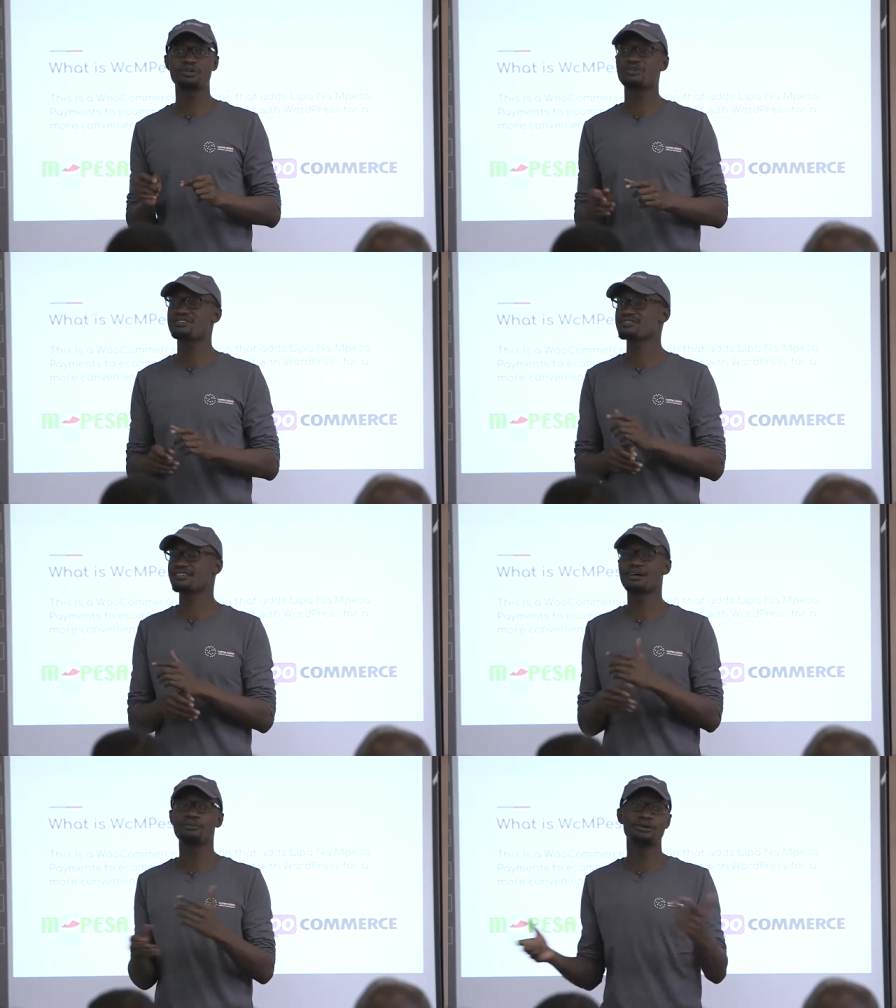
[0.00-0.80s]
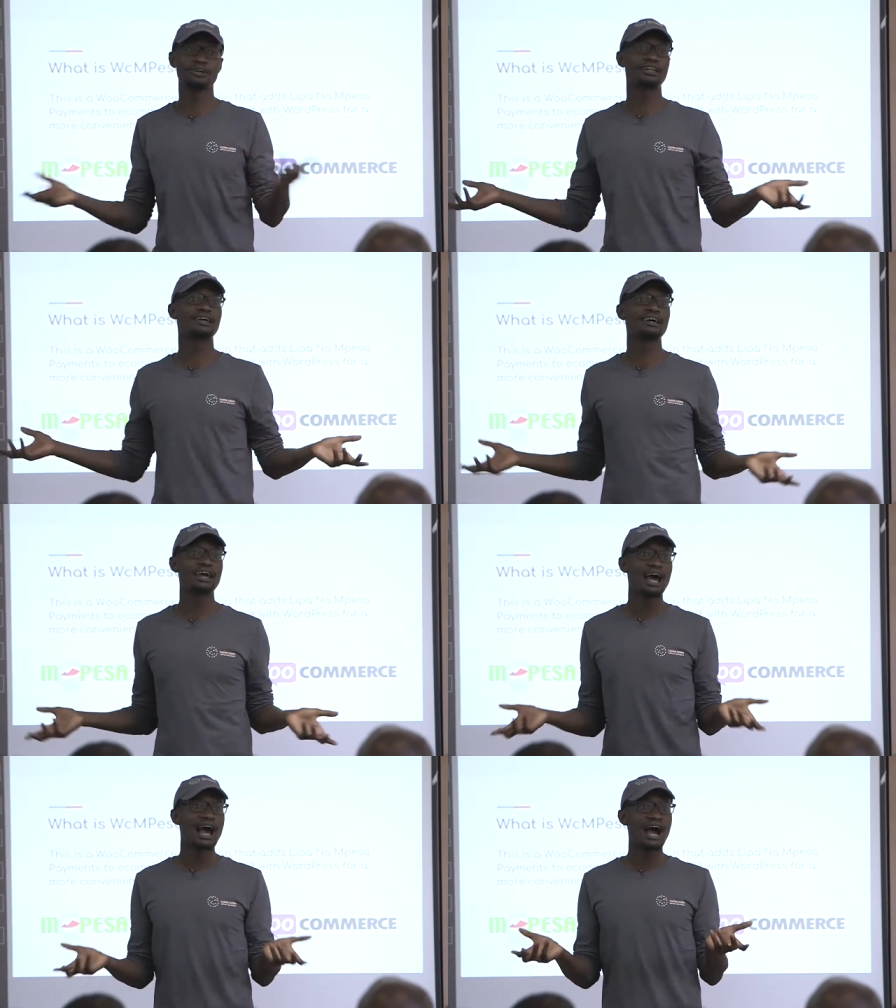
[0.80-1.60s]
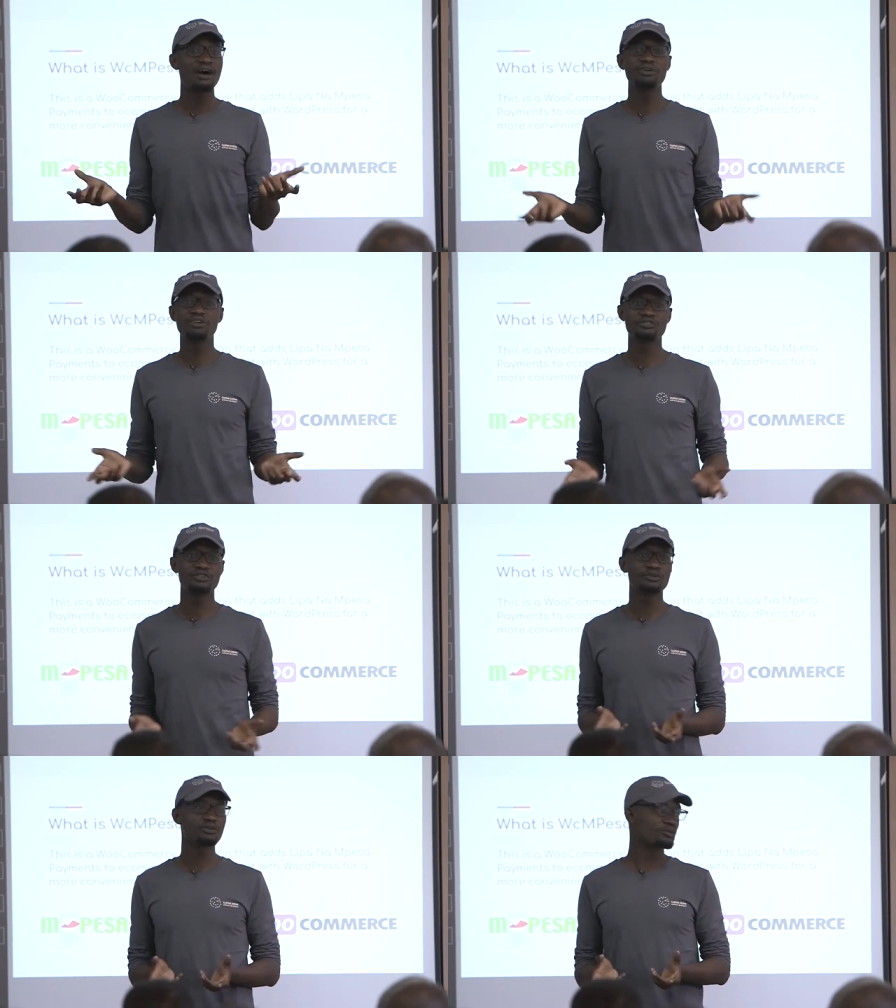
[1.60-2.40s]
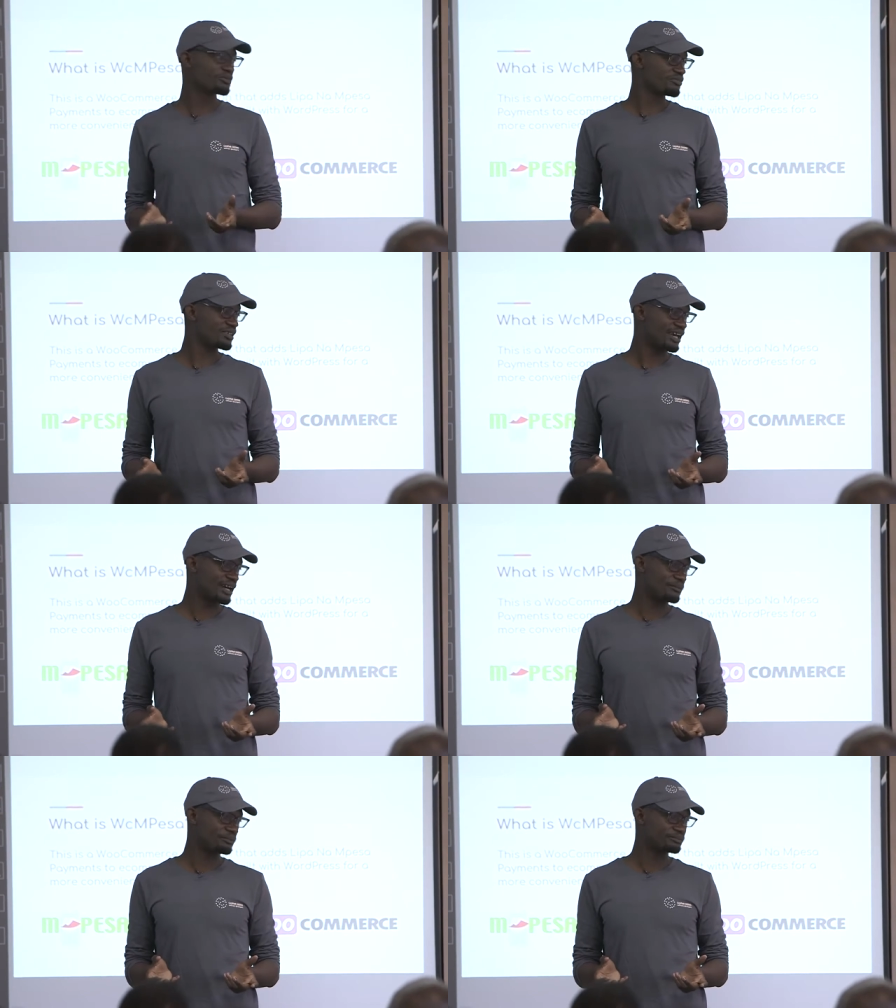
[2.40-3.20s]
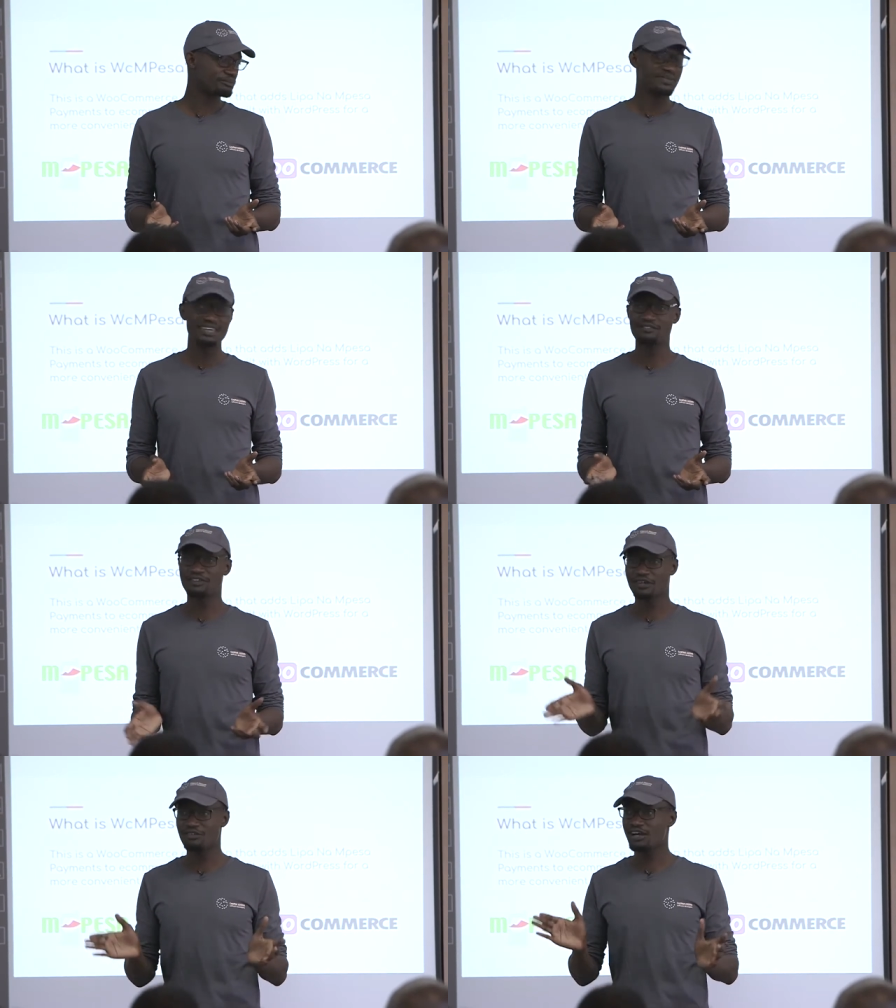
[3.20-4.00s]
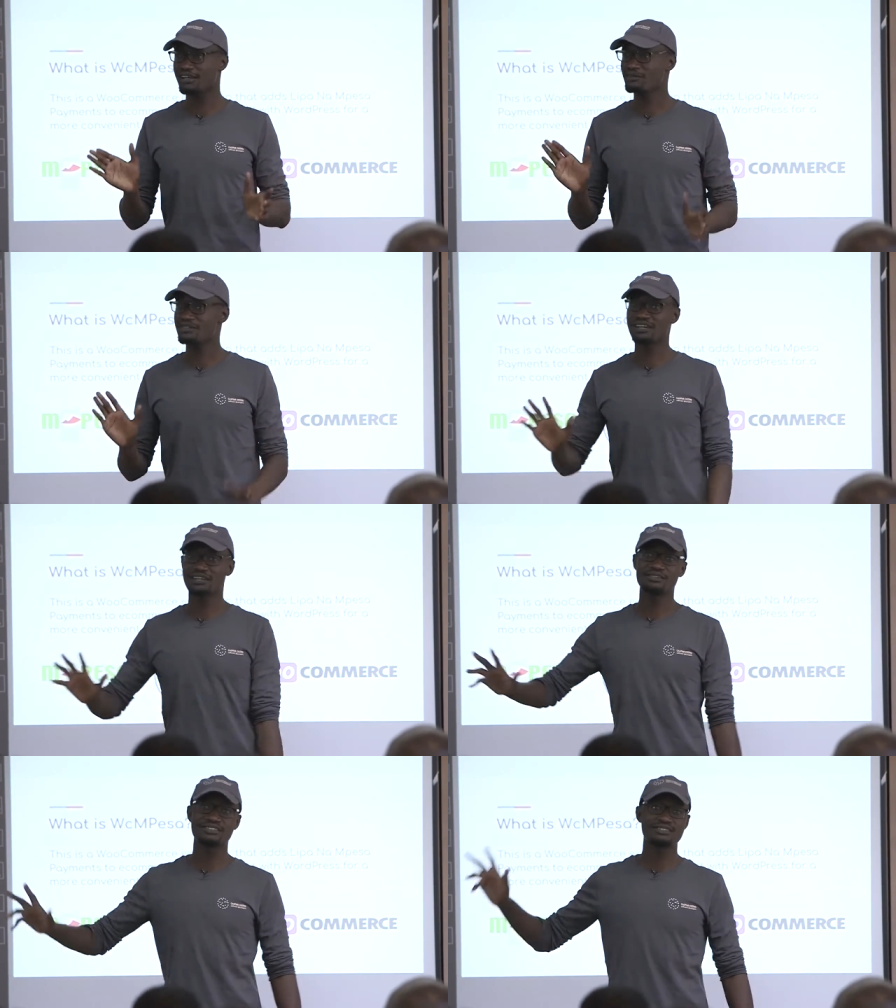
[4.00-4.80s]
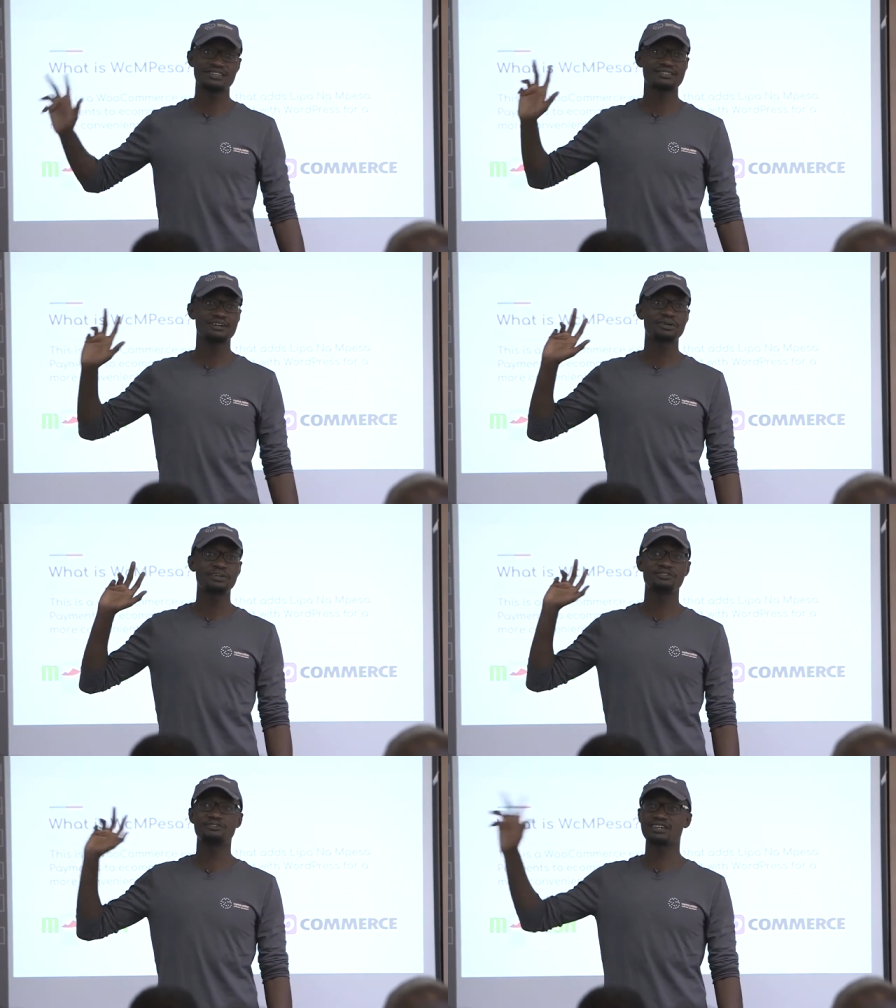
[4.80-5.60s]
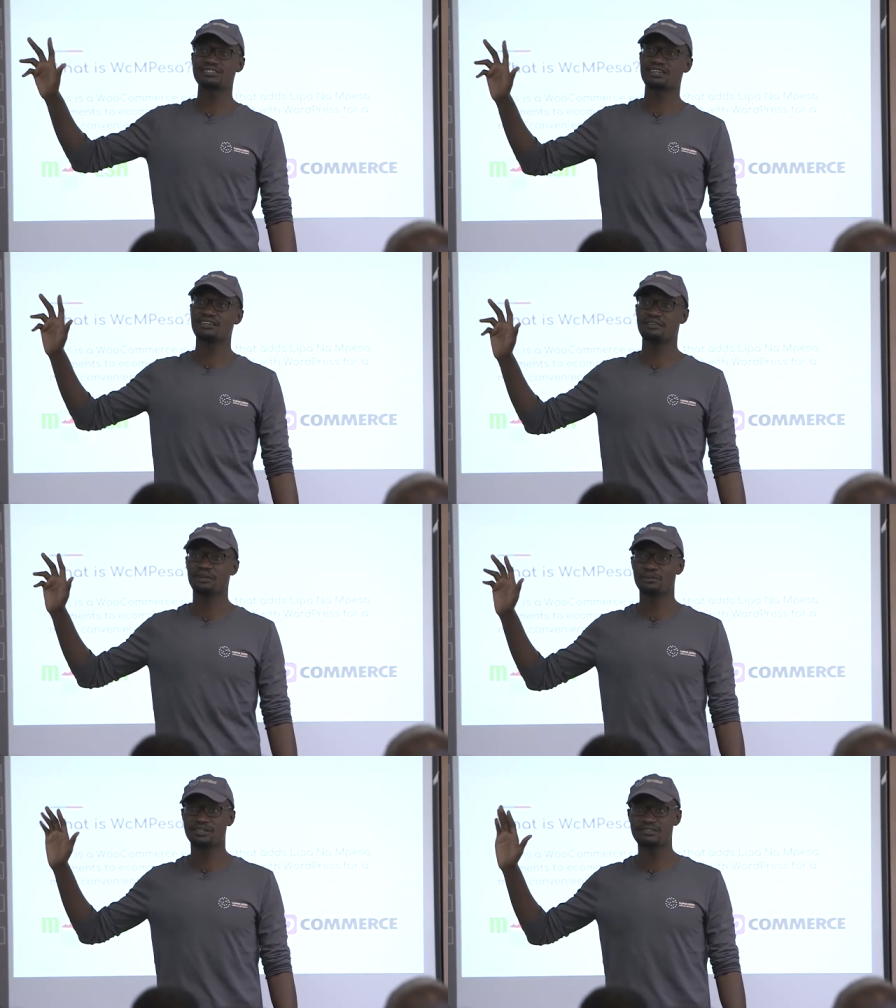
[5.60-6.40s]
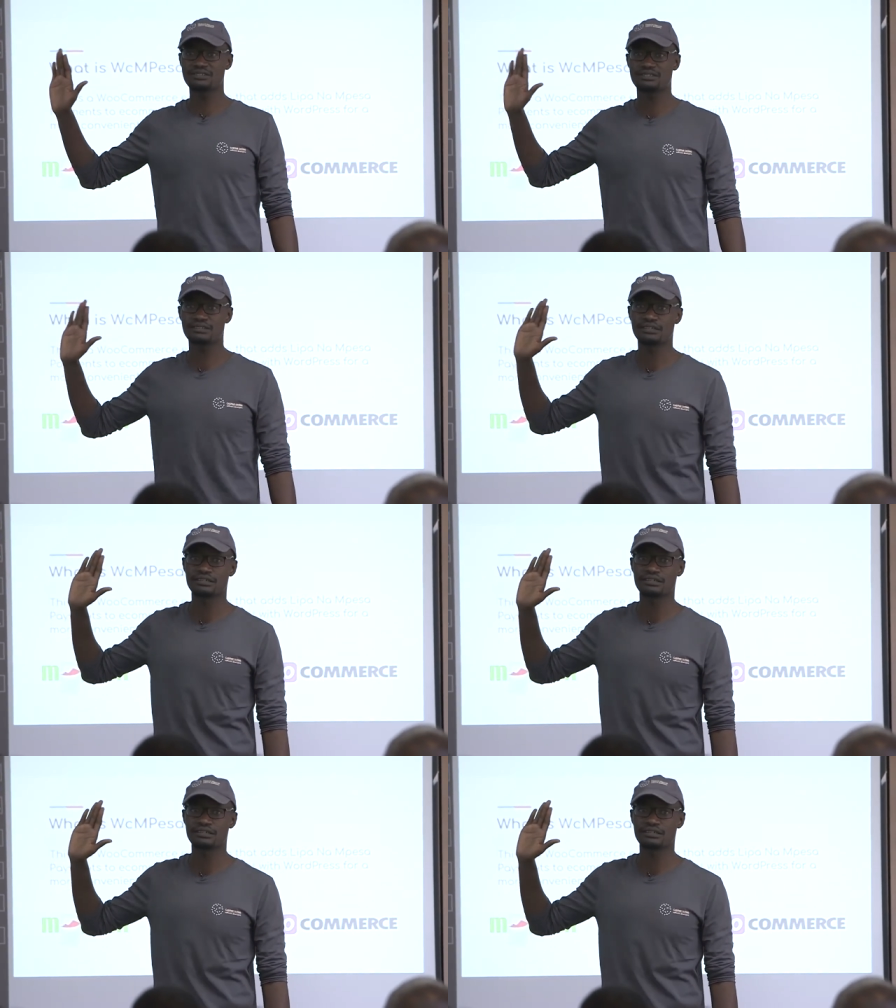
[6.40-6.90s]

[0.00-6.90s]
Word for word: Because, come on, how many of you, um, if you let me, let me just ask, how many of us are developers?